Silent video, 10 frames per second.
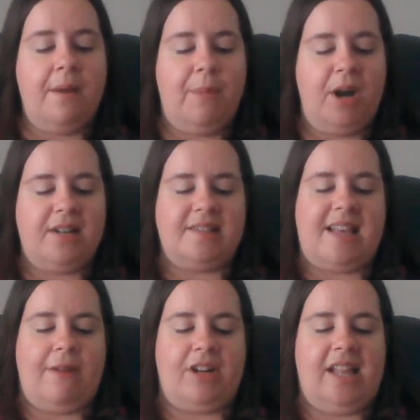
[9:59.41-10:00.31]
Mark and
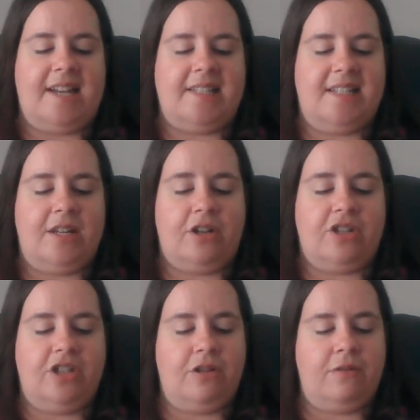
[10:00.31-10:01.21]
Scott were glad to see her,
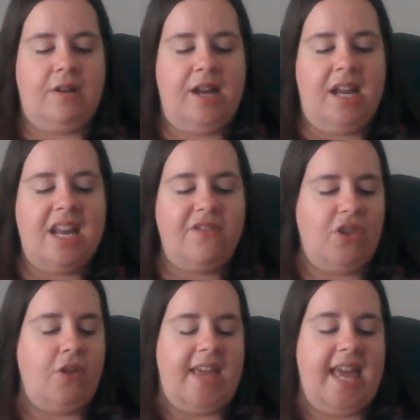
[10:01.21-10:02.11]
too. Even
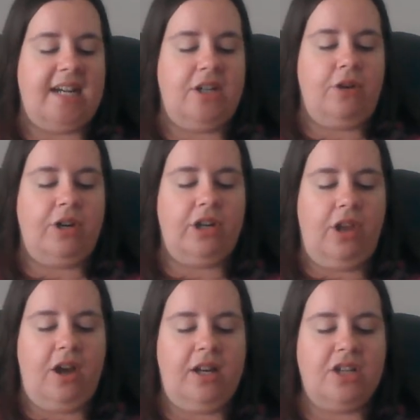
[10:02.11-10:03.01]
though they hadn't known her
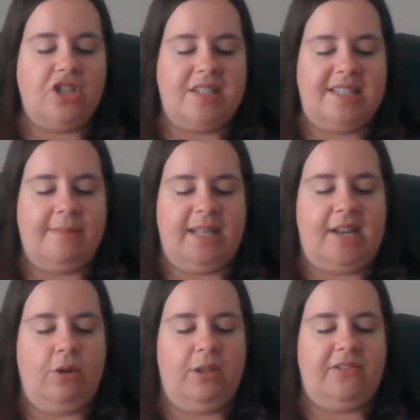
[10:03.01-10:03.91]
long, she seemed
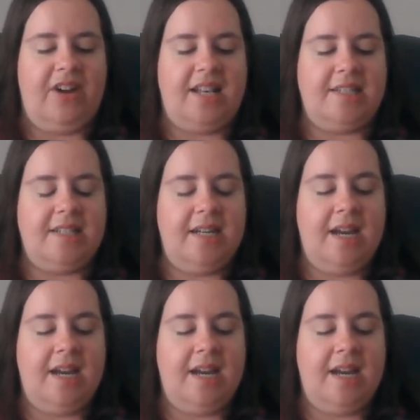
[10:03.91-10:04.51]
like an old friend.